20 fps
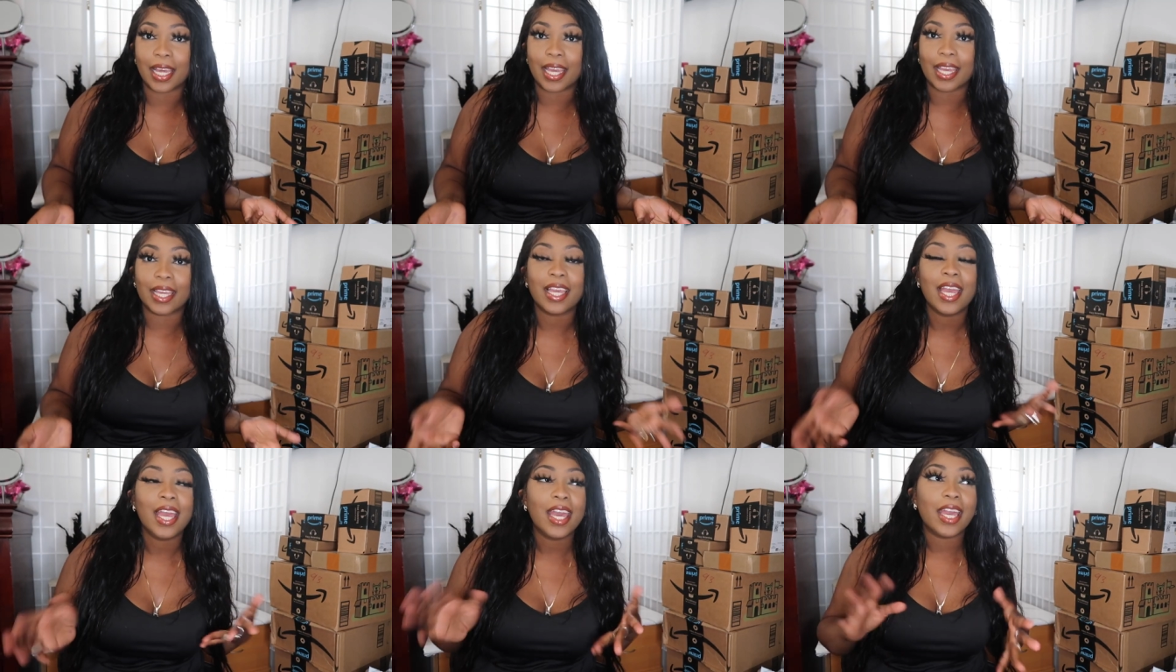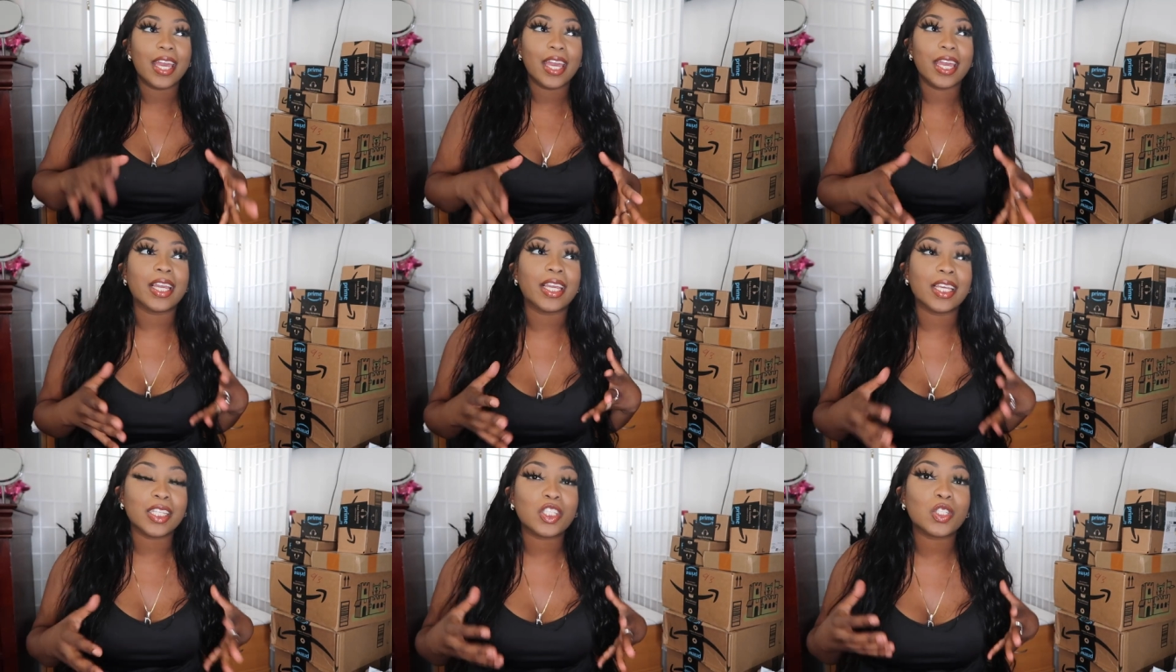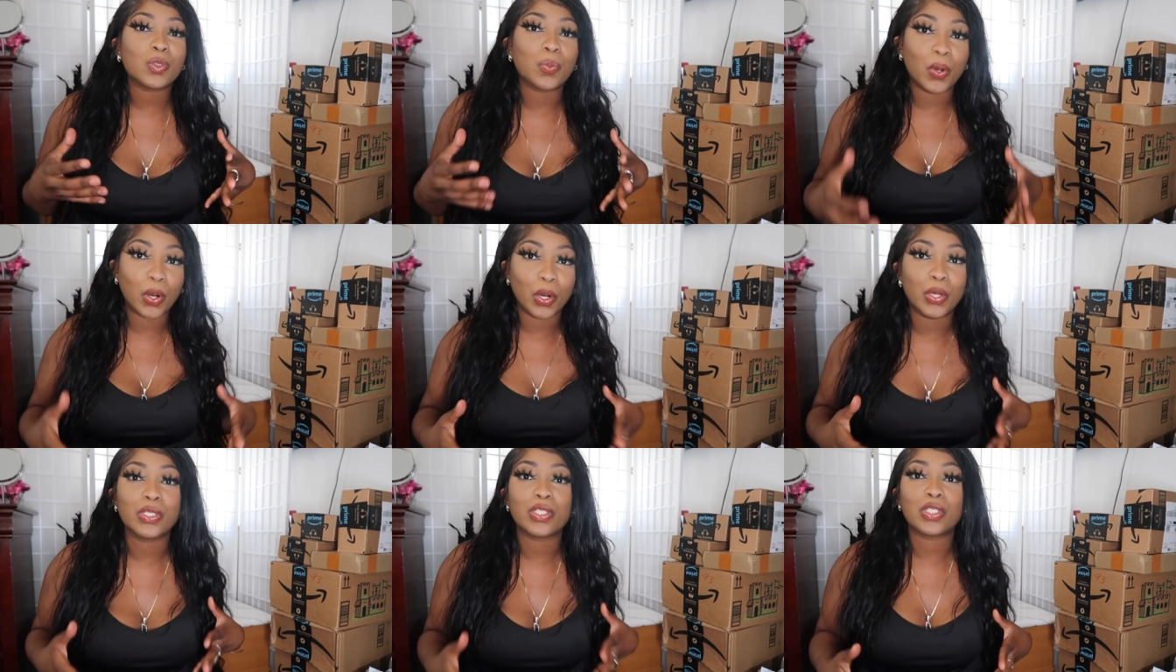Like, it gets
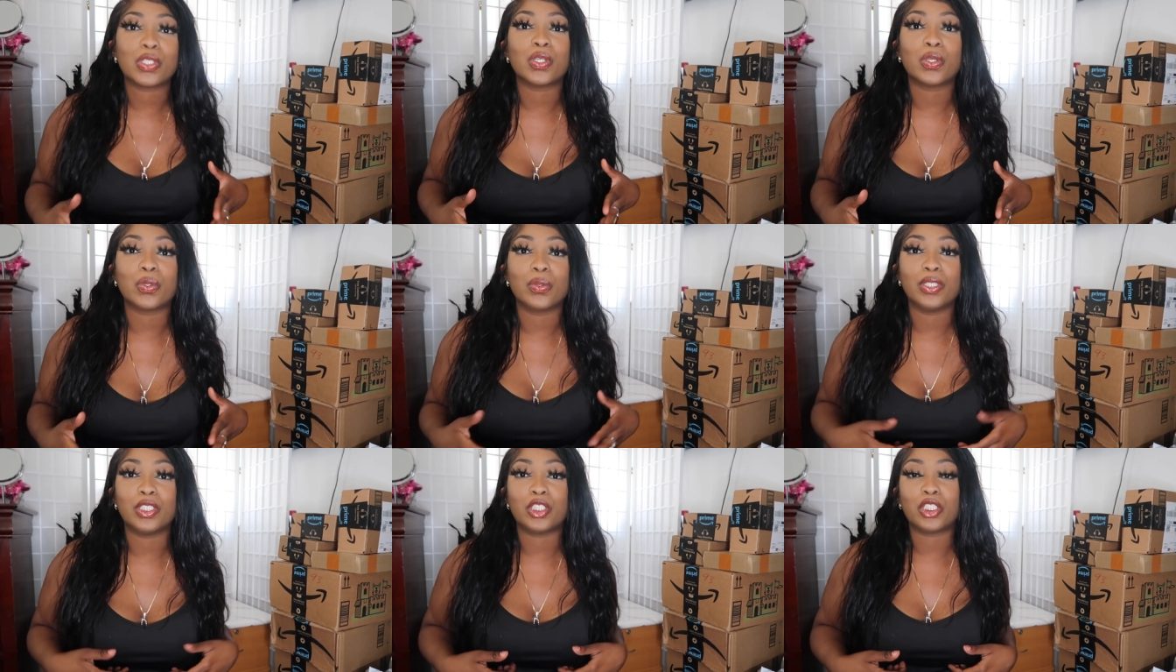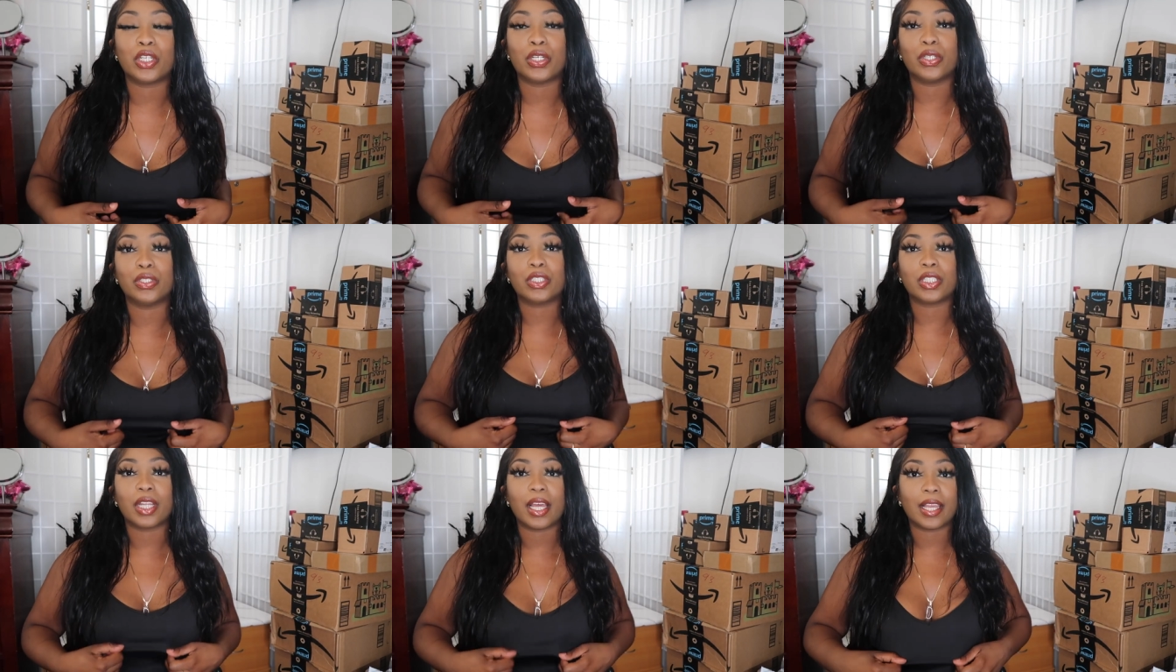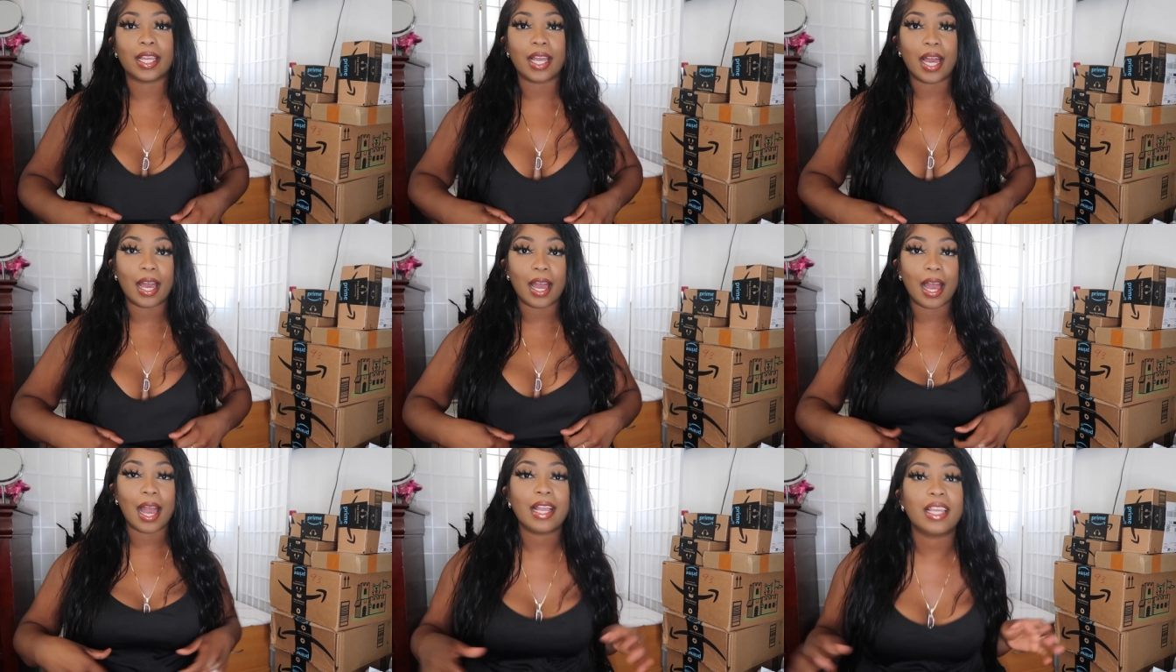personal in church. Like,
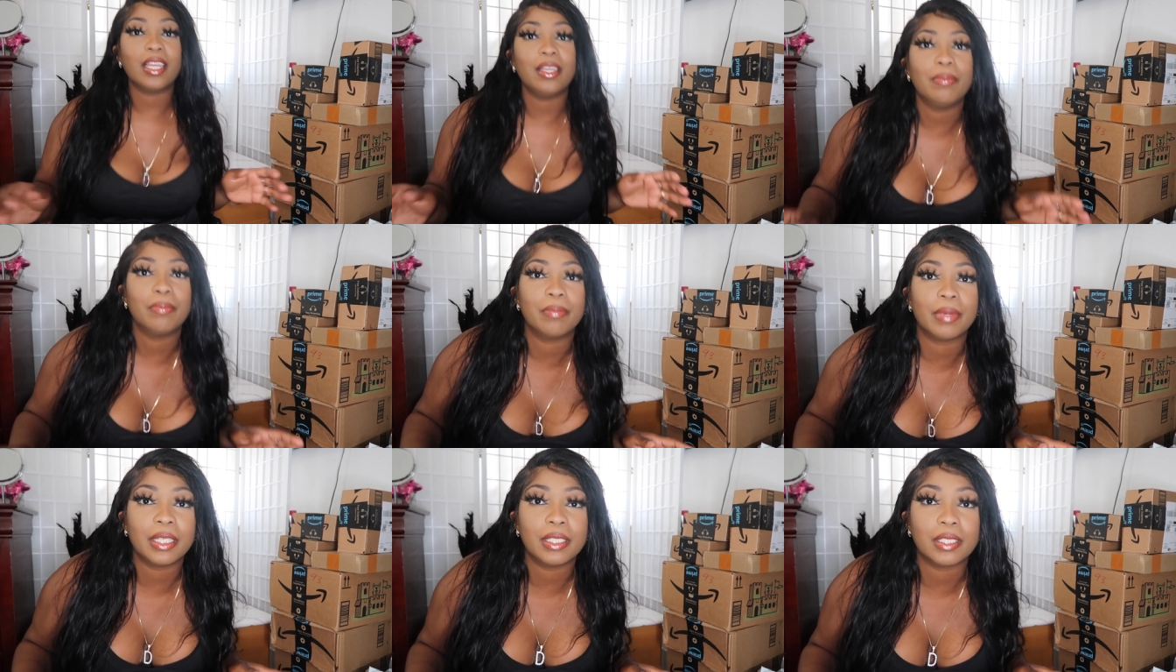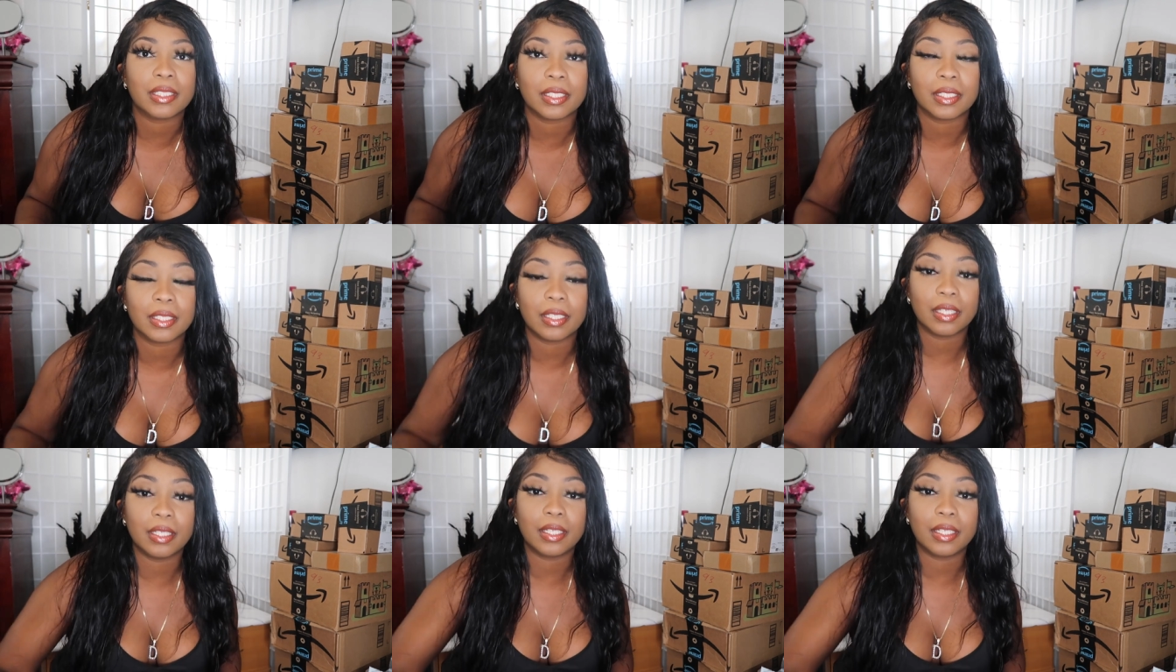I, I keep bending.